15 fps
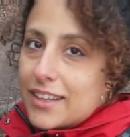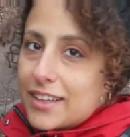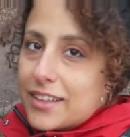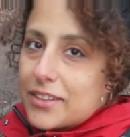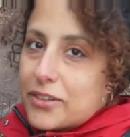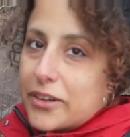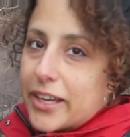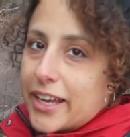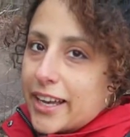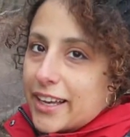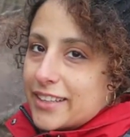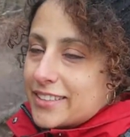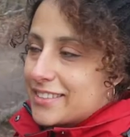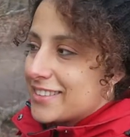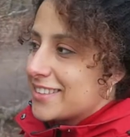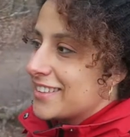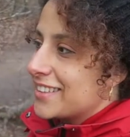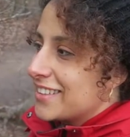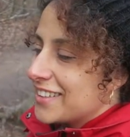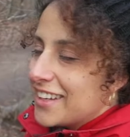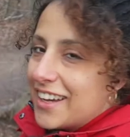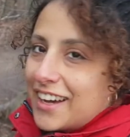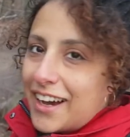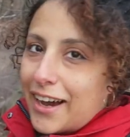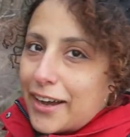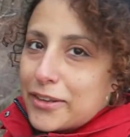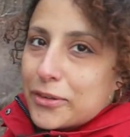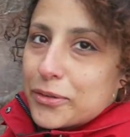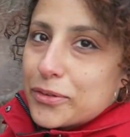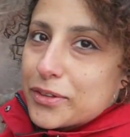in her hand.
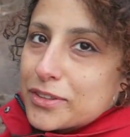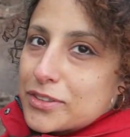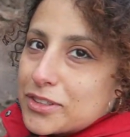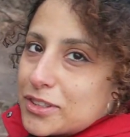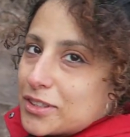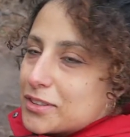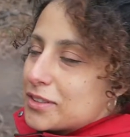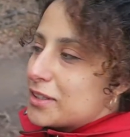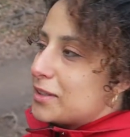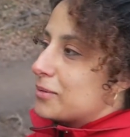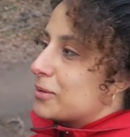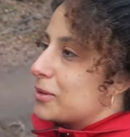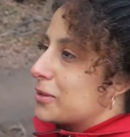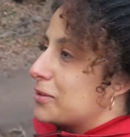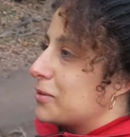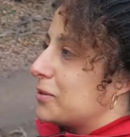I don't think she needs any more.